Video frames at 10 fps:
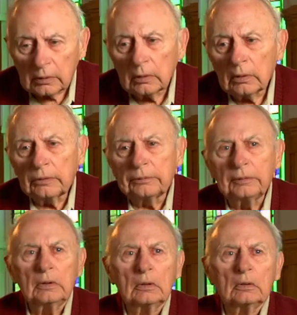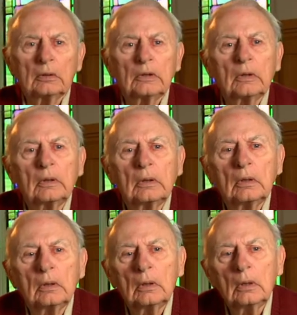3 years
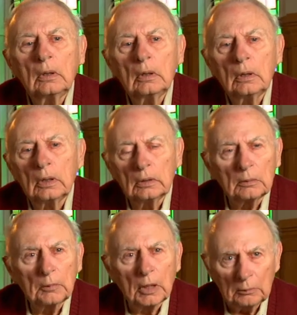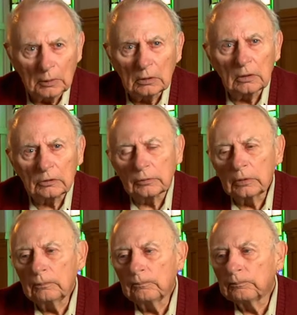into my
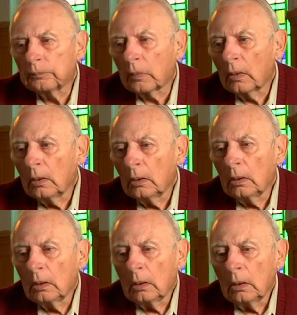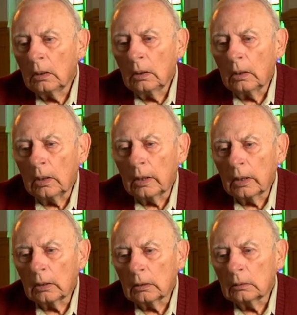ministry, I
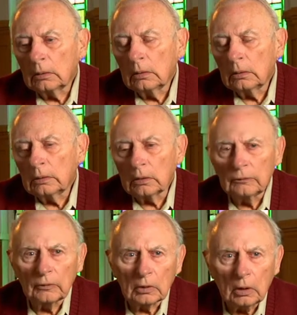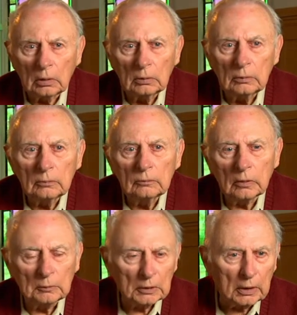had a telephone call
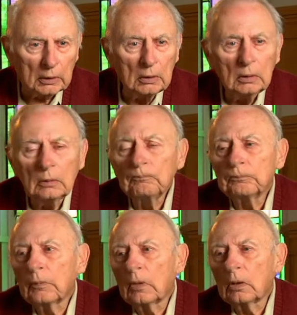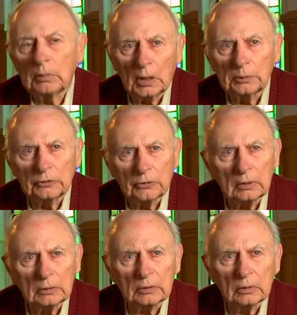from a lady, Barbara
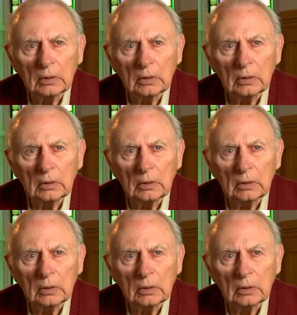Johnson,